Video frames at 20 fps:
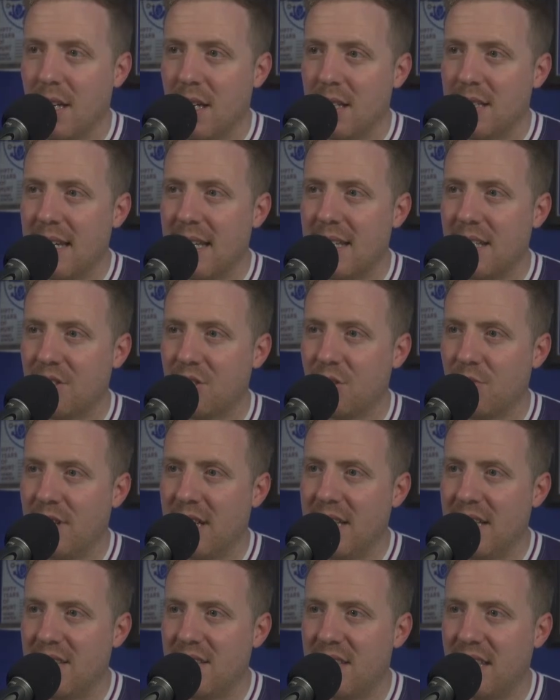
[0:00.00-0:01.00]
No, that's
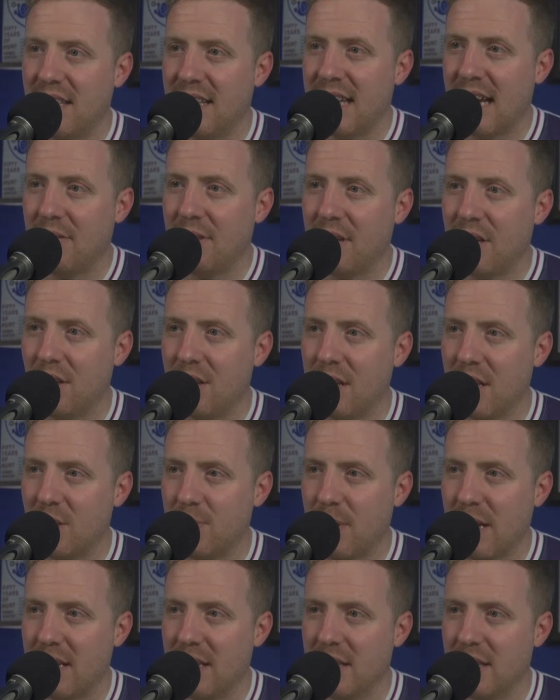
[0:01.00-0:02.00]
unrealistic, Gary. Got to
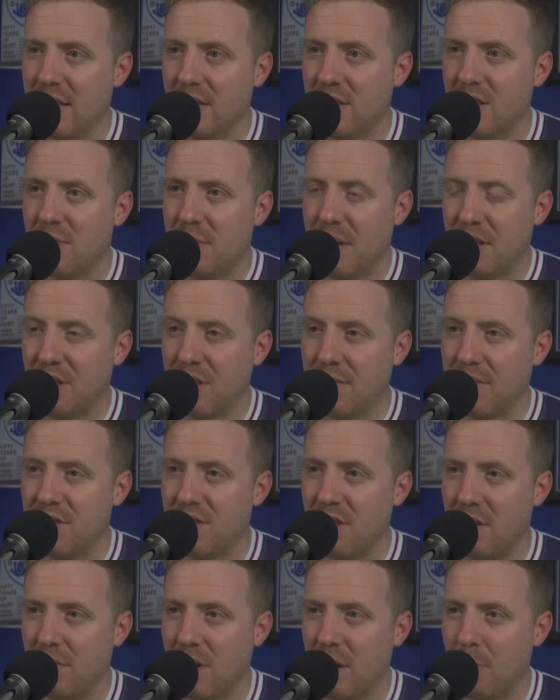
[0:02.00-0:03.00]
expect England to smash every
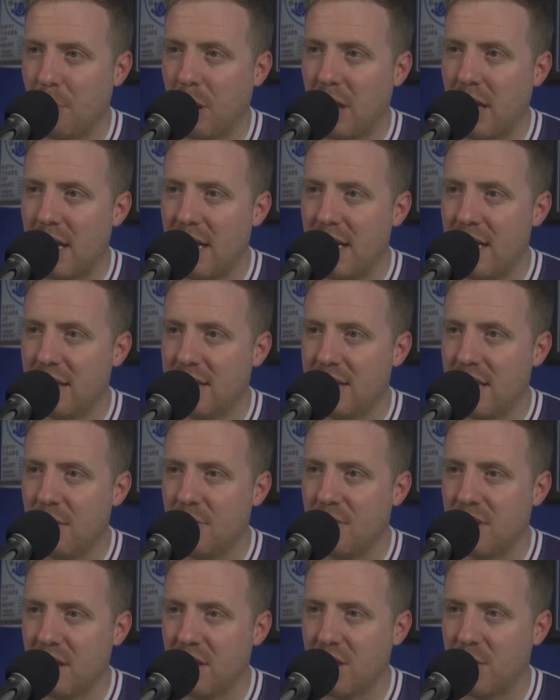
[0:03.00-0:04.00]
team they play.
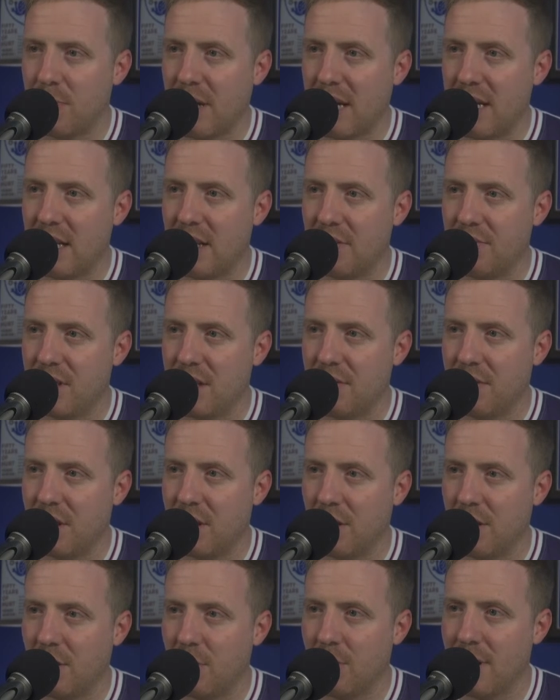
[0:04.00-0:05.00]
Teams like Spain have never
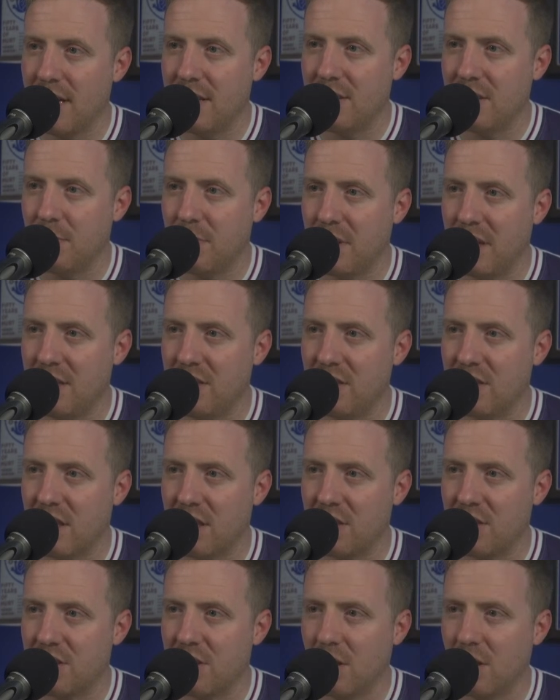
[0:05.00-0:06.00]
gone away to places
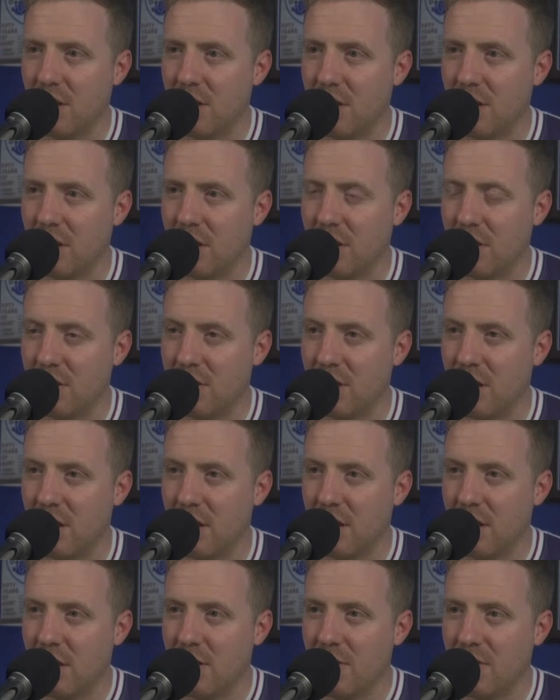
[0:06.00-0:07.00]
like Scotland and got
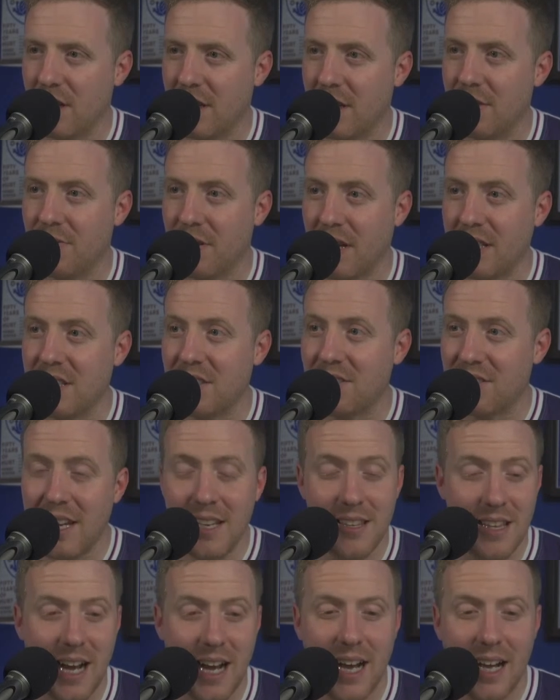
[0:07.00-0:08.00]
turned over. In fact, you
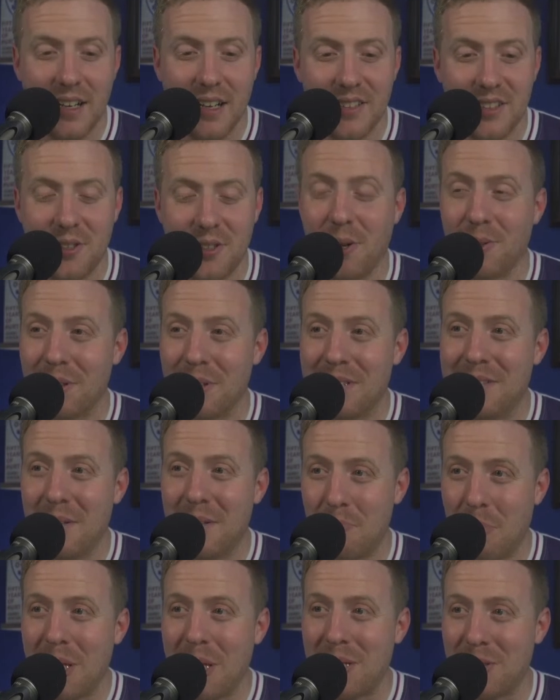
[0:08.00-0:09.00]
say that, Scotland
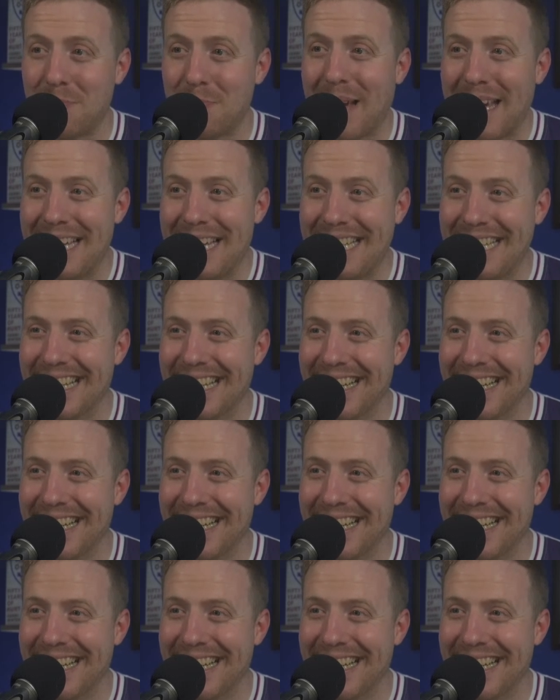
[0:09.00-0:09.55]
did beat Spain.